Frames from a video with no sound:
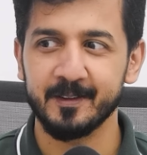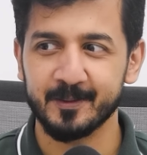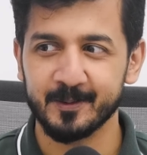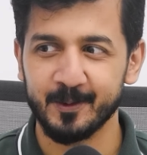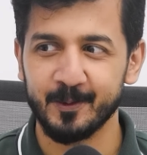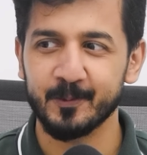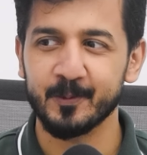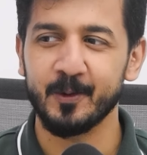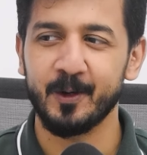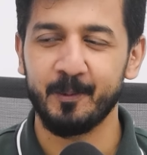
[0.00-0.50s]

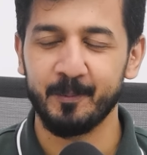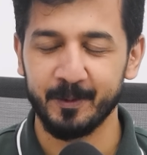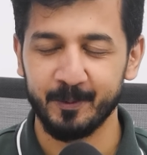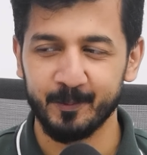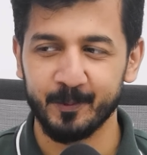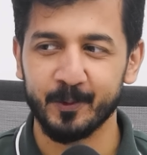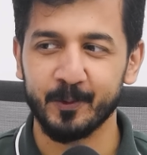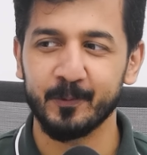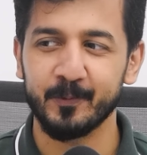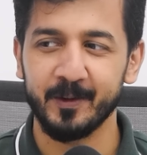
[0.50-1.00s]
risk of common
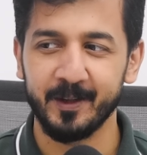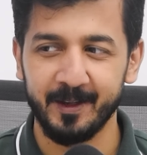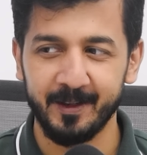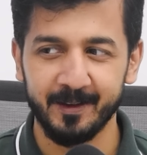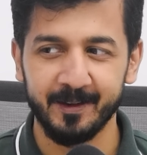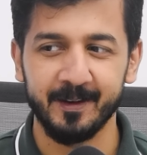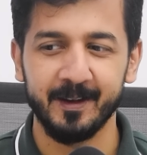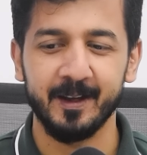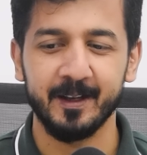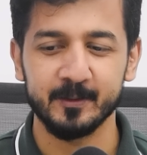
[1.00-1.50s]
mode
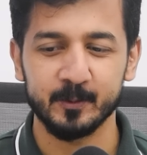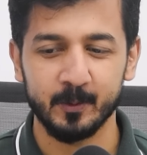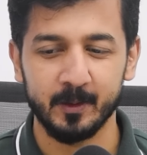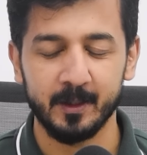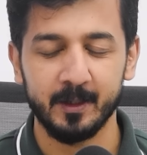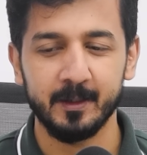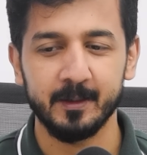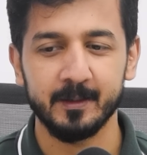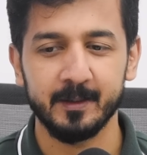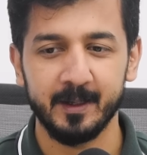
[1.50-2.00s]
failure as
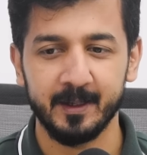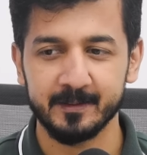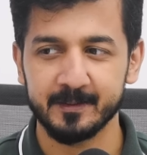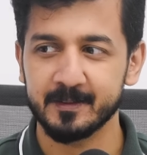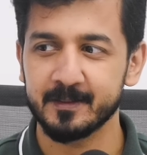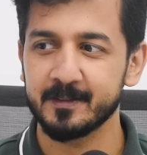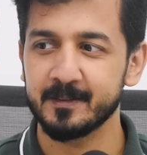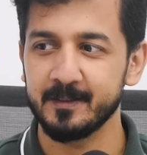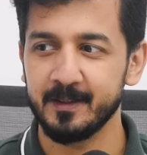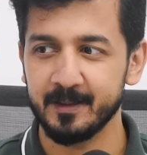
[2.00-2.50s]
well.
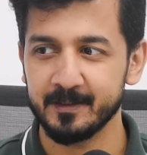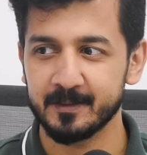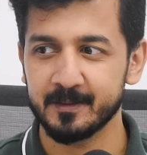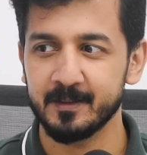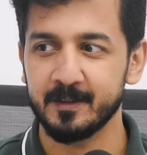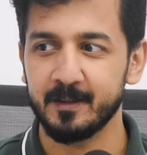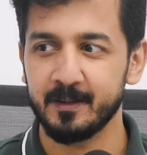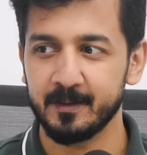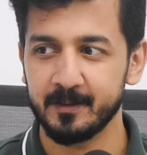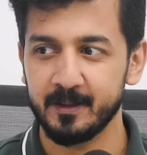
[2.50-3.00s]
That's
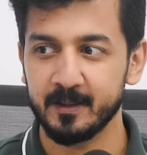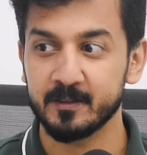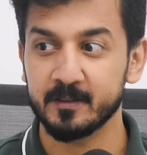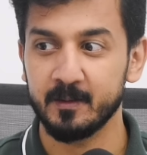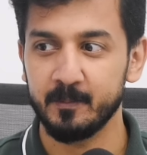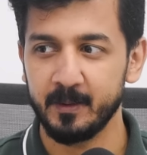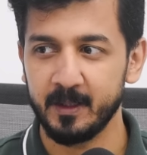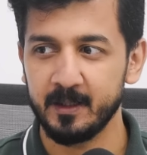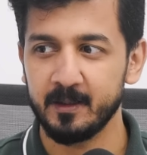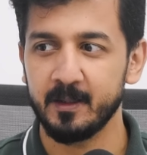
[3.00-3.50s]

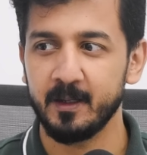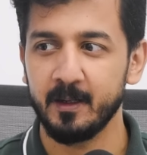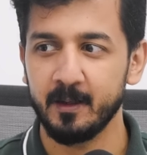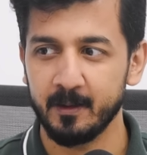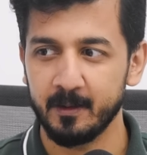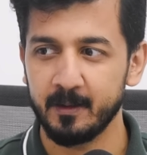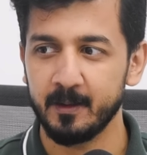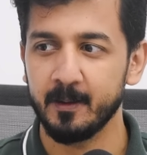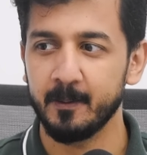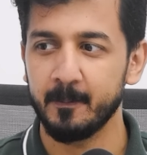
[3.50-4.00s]
the main thing.